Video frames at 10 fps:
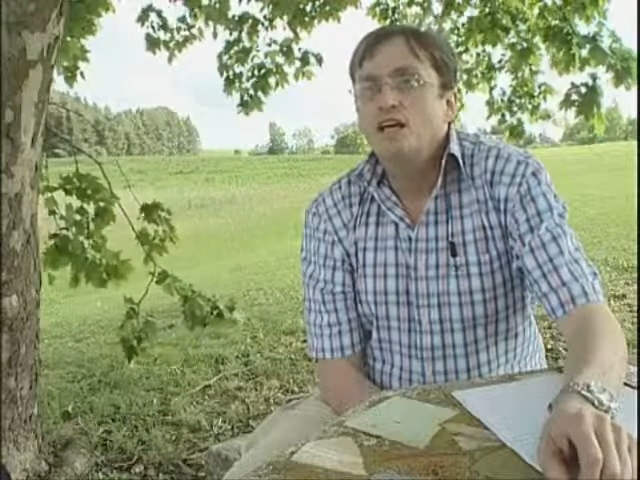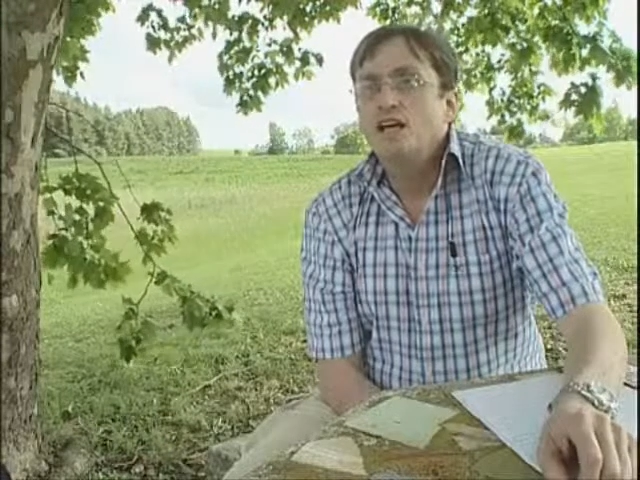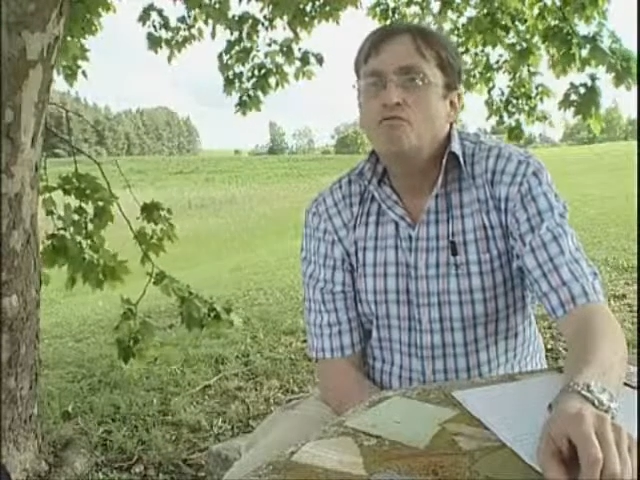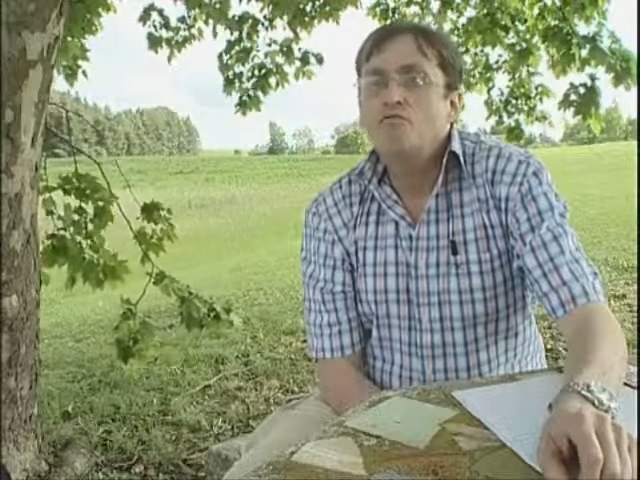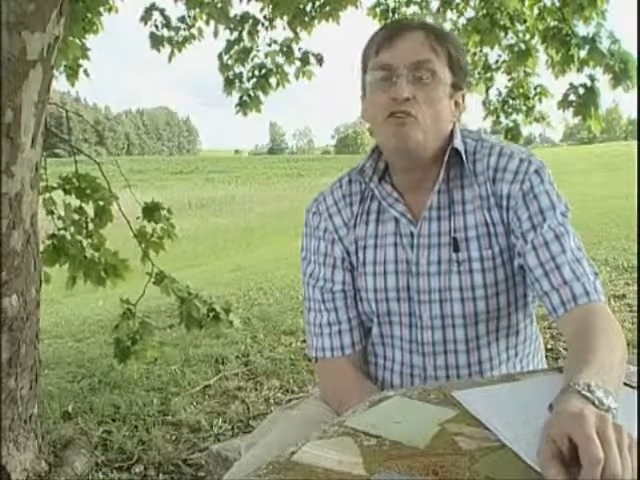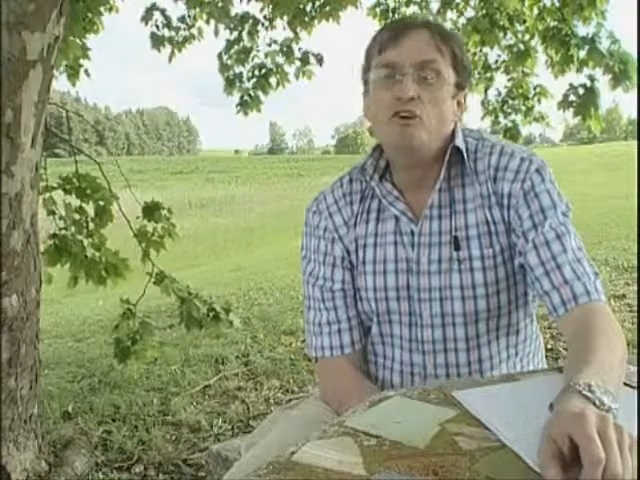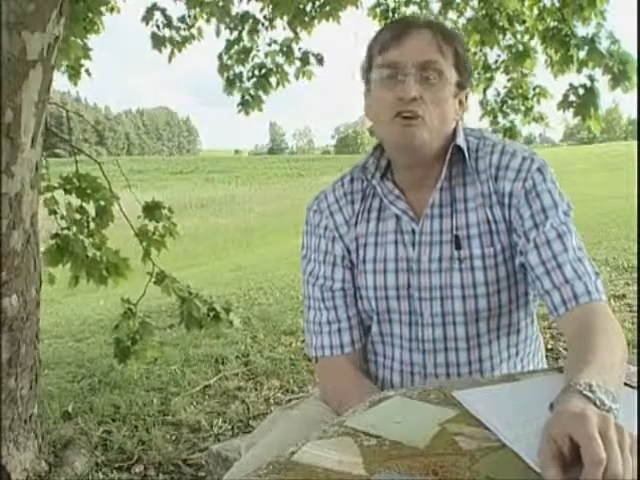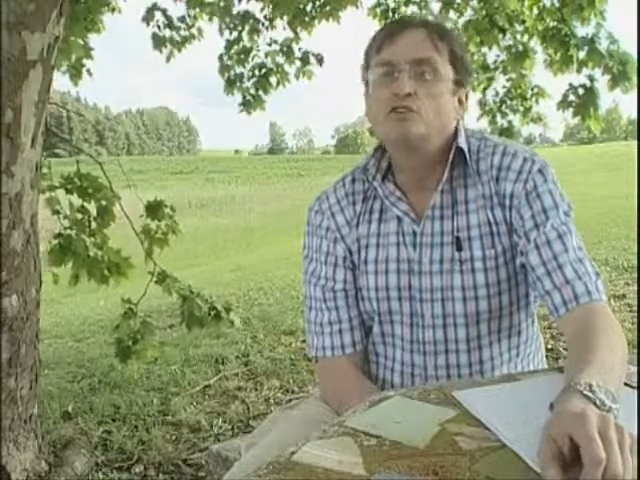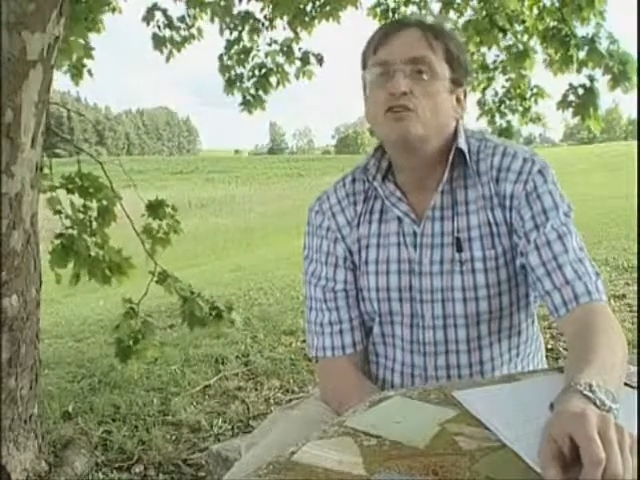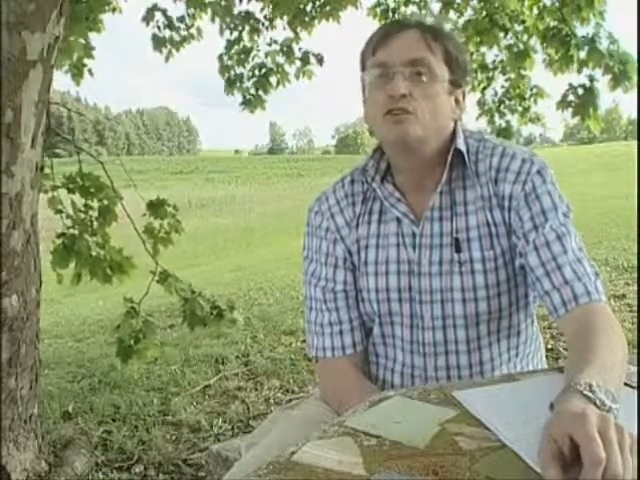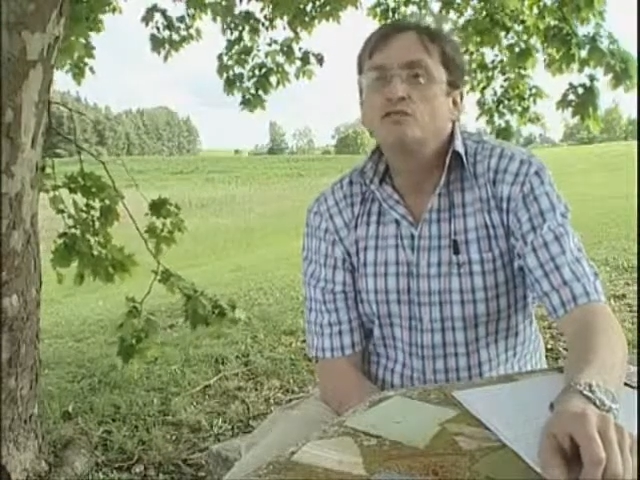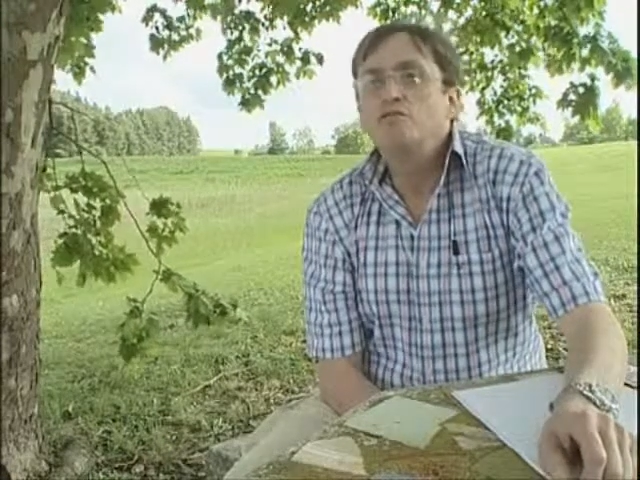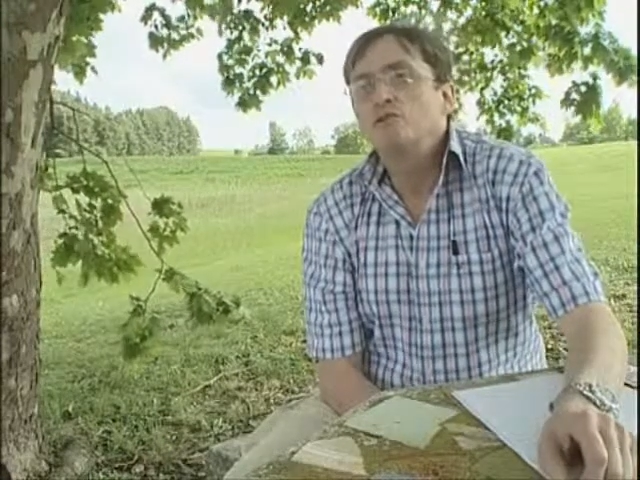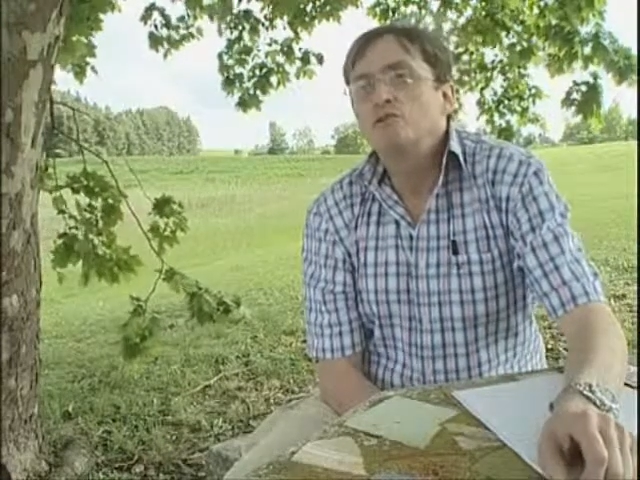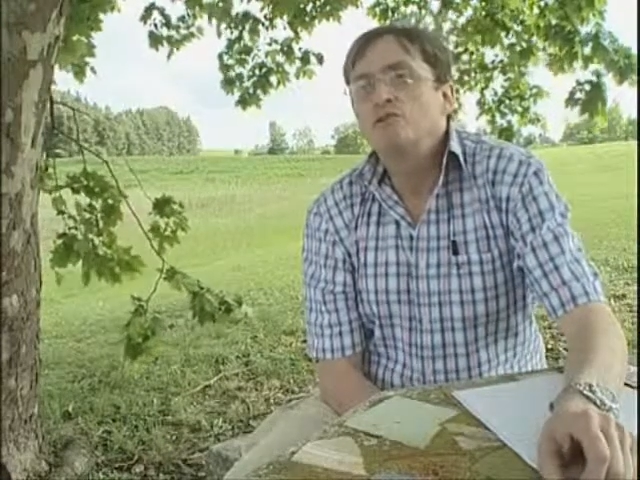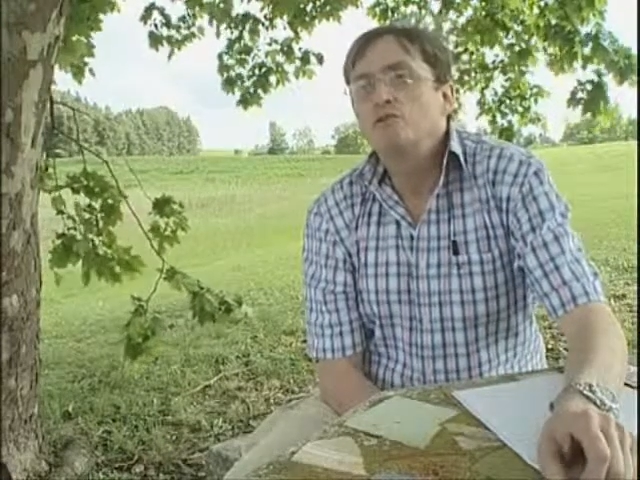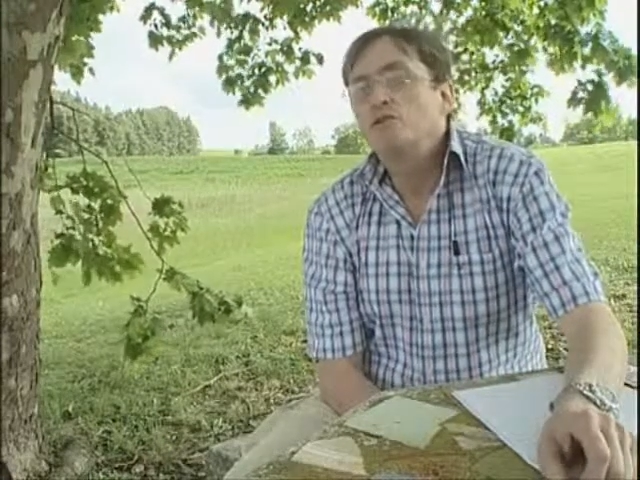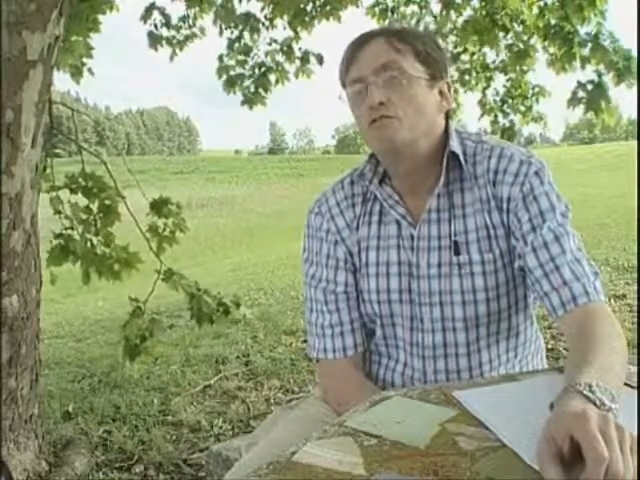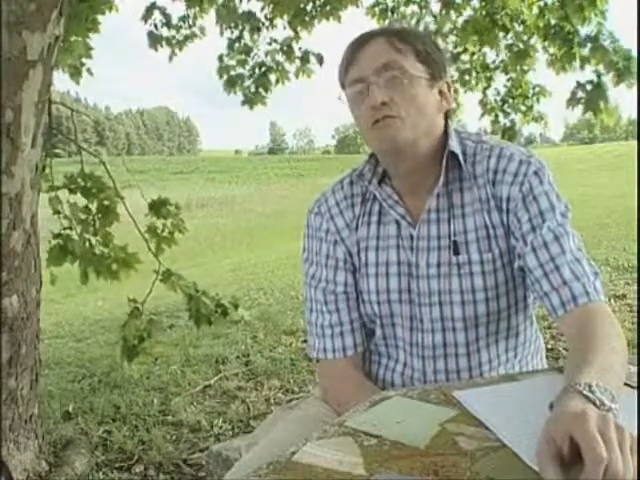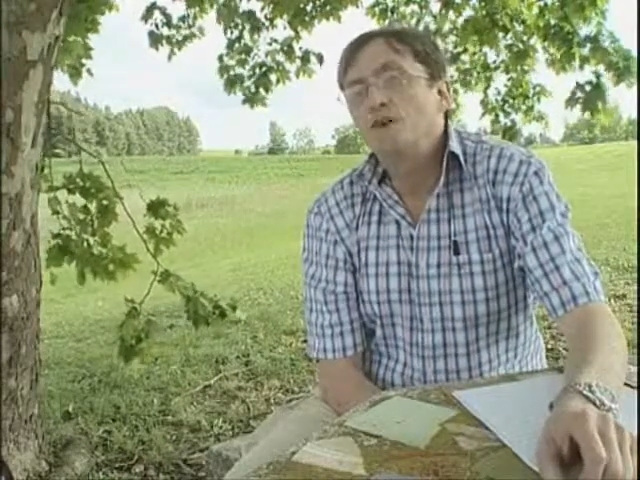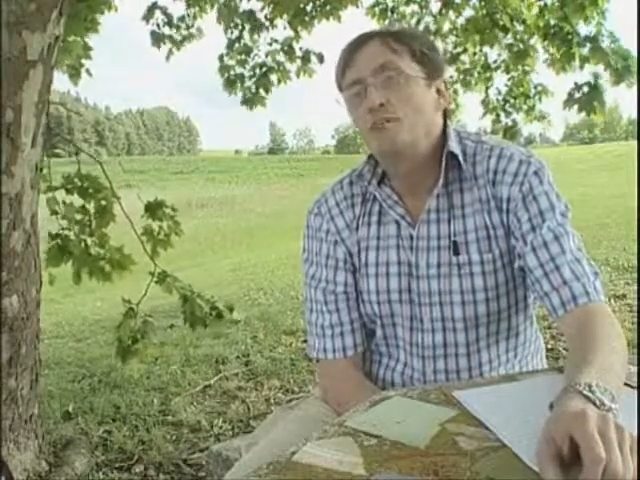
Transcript: a vast universe full of